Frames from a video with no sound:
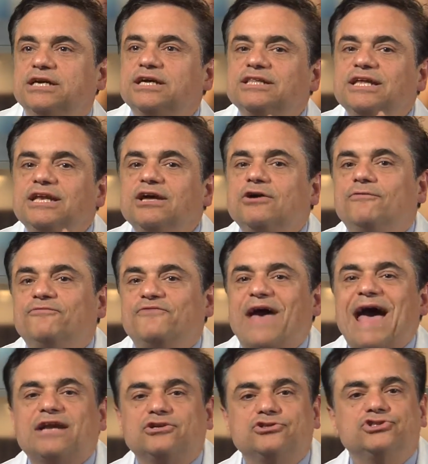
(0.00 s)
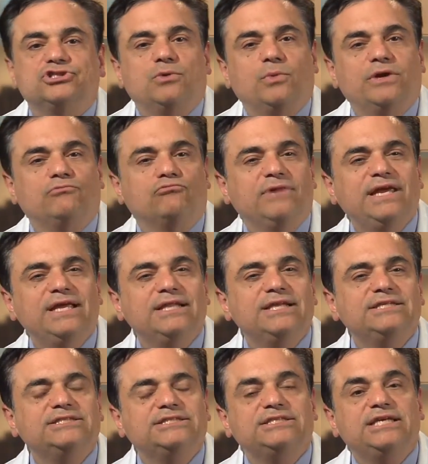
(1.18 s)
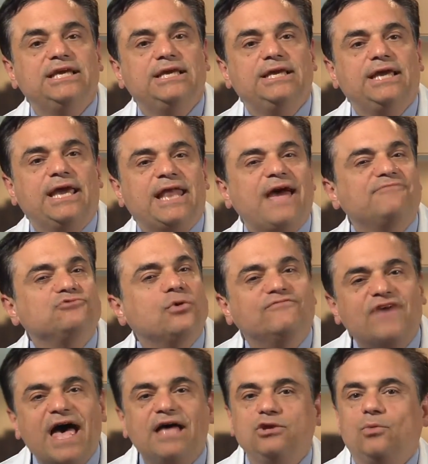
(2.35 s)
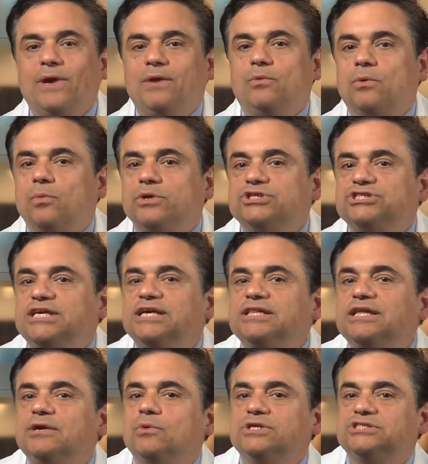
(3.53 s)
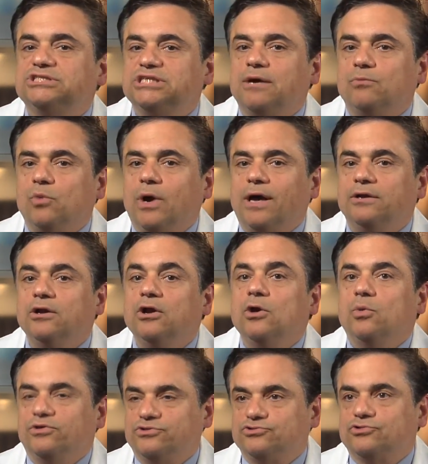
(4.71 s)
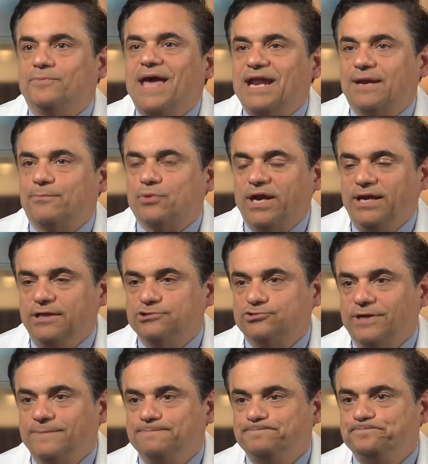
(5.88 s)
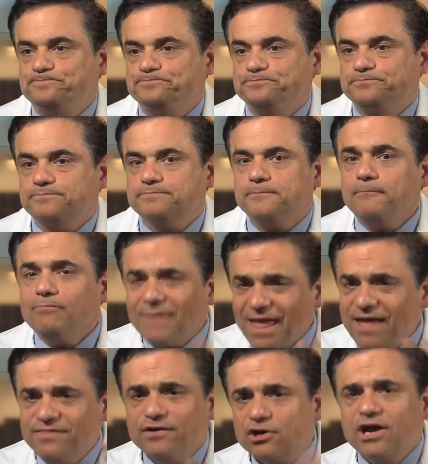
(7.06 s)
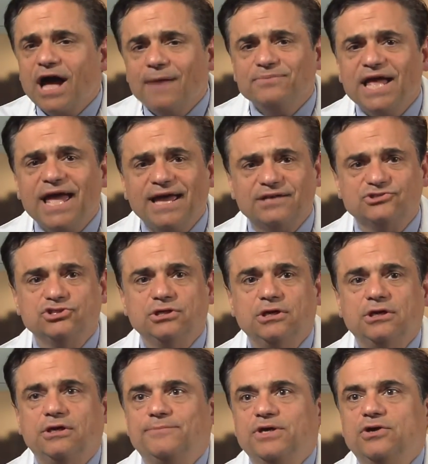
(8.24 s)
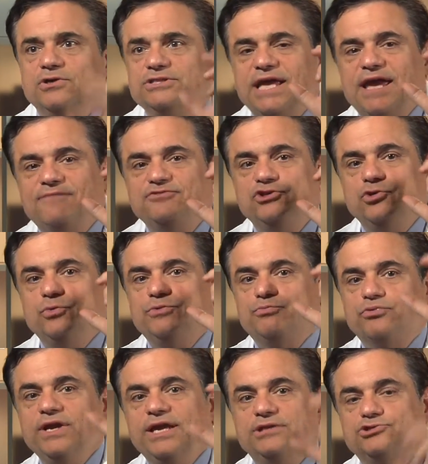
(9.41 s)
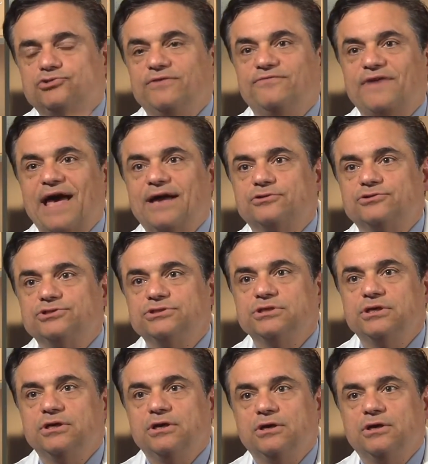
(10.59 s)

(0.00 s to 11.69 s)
the clinical factors that we really see and have to evaluate when we're dealing with someone with traumatic brain injury. And they're complex because they have to do with pre-injury factors.